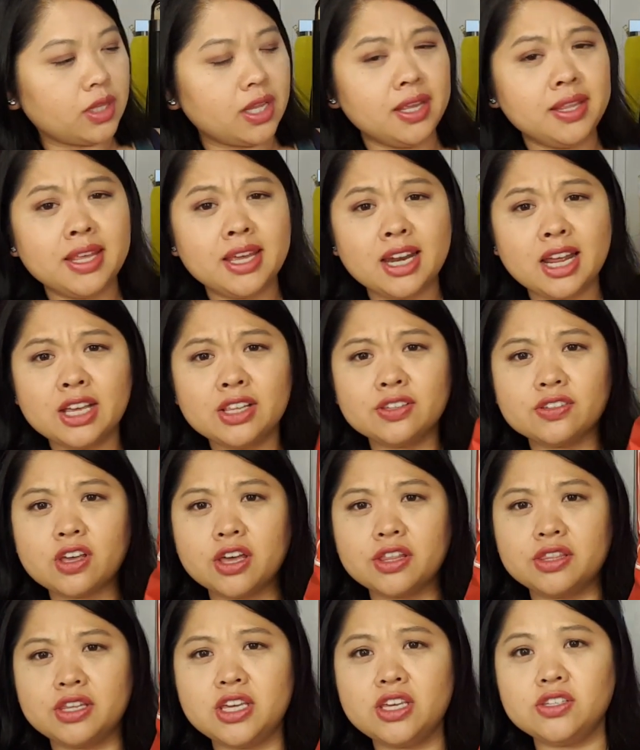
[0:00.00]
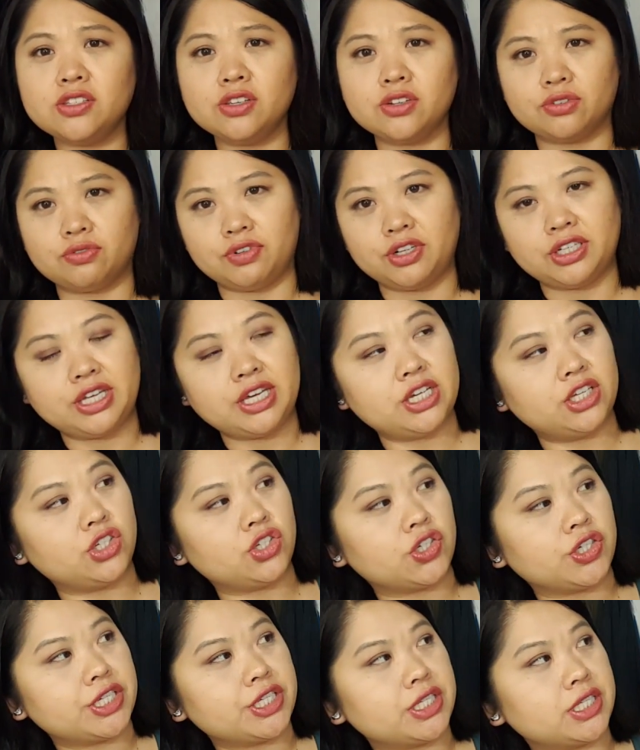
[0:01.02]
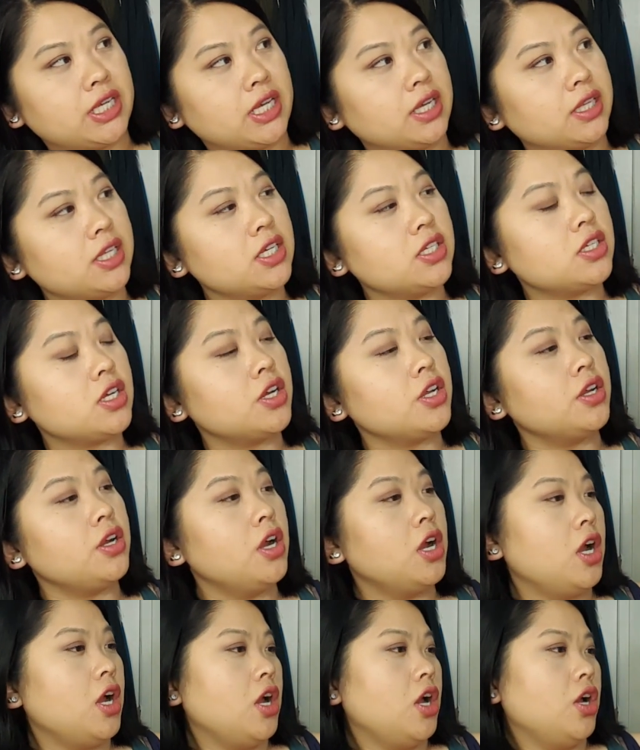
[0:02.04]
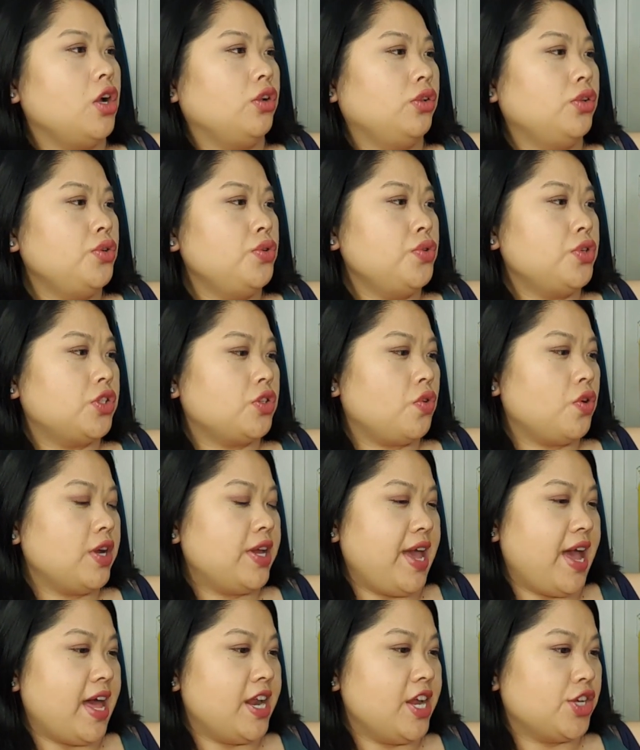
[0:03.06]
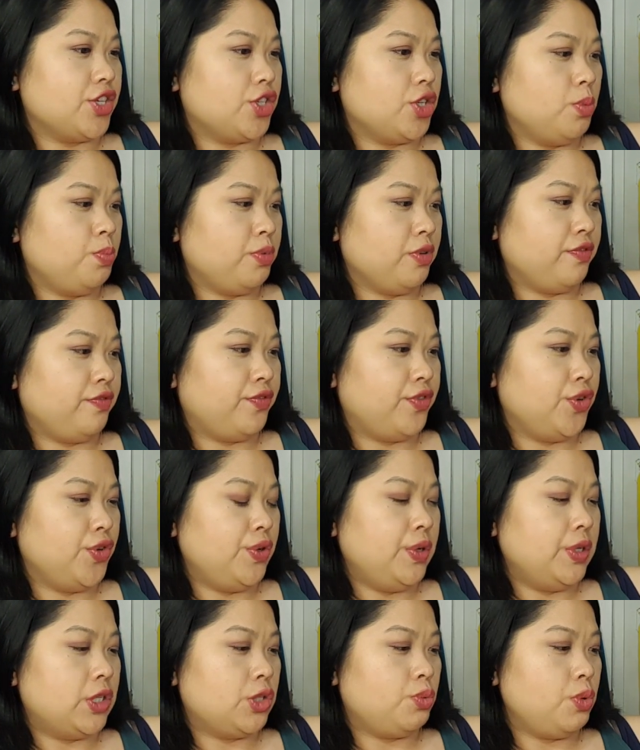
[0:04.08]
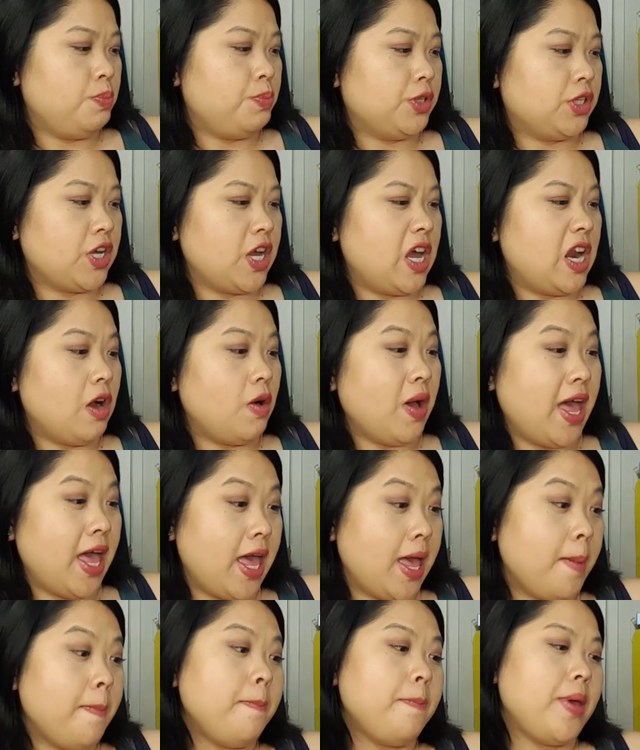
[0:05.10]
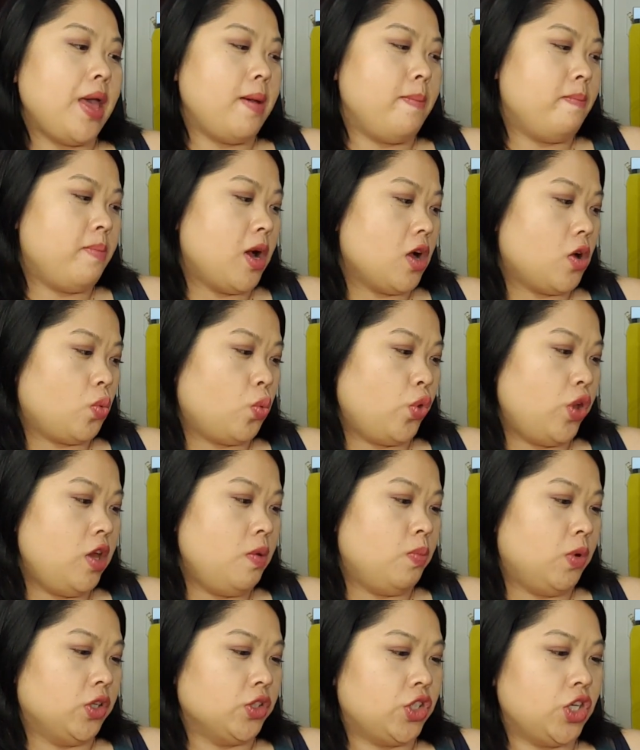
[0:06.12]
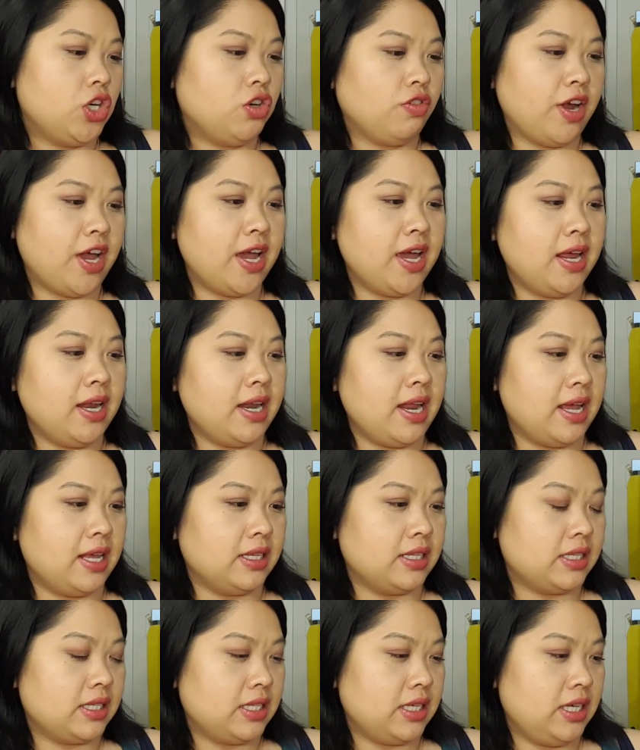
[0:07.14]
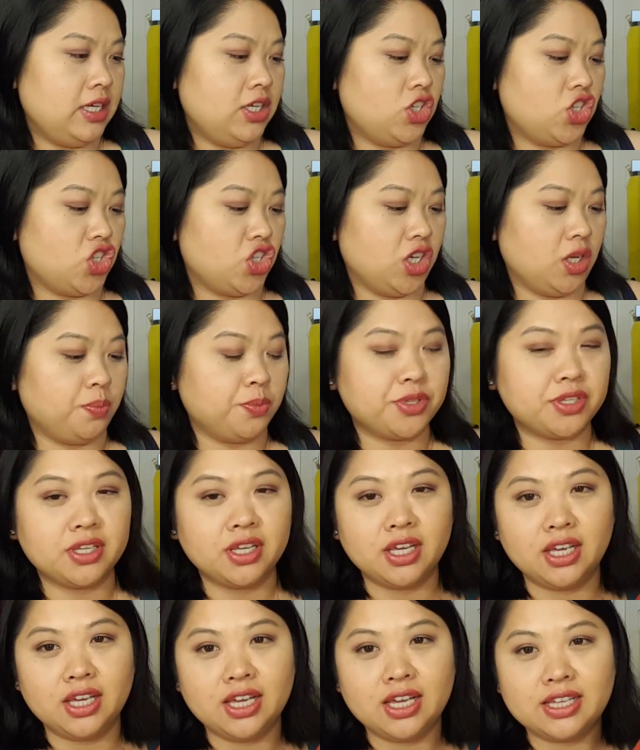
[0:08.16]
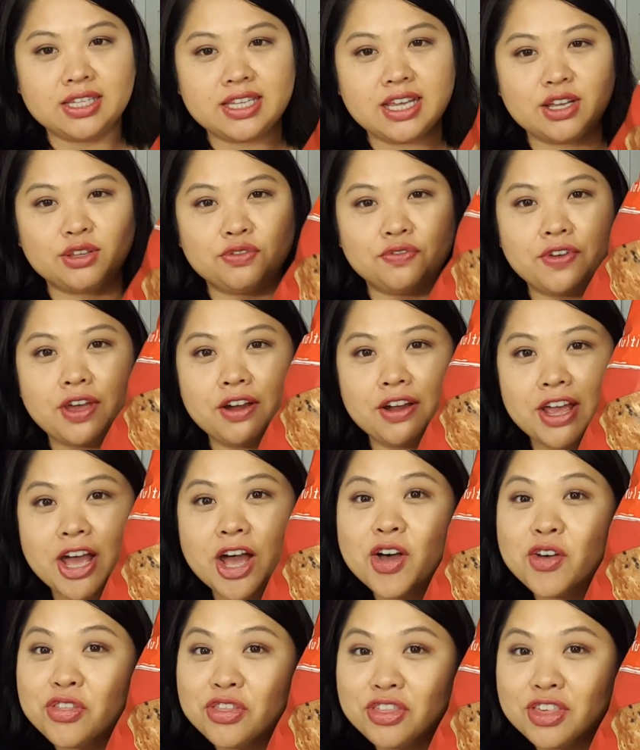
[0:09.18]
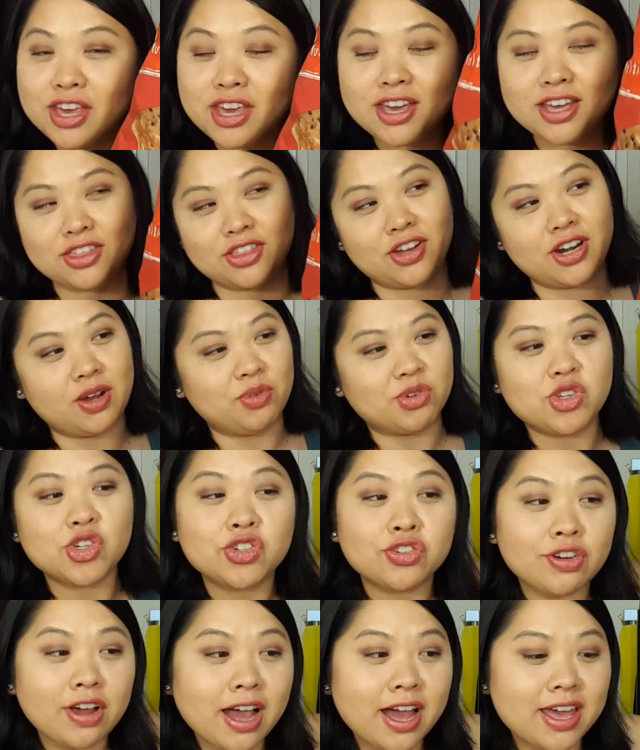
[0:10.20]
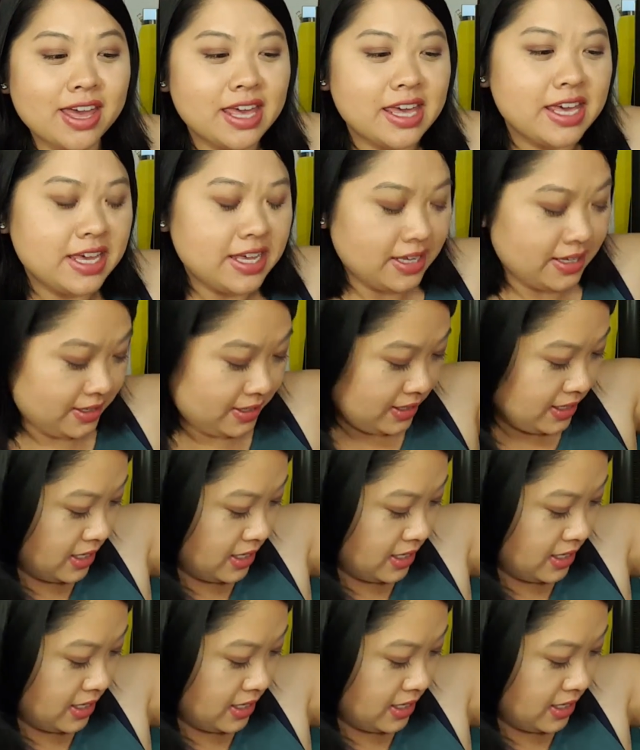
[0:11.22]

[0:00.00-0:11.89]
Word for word: and then I saw these look really interesting these are Luke's Organic Superfood Sweet Potato Hemp and Buckwheat Multigrain and Seed Chips sounds very healthy I thought I would try it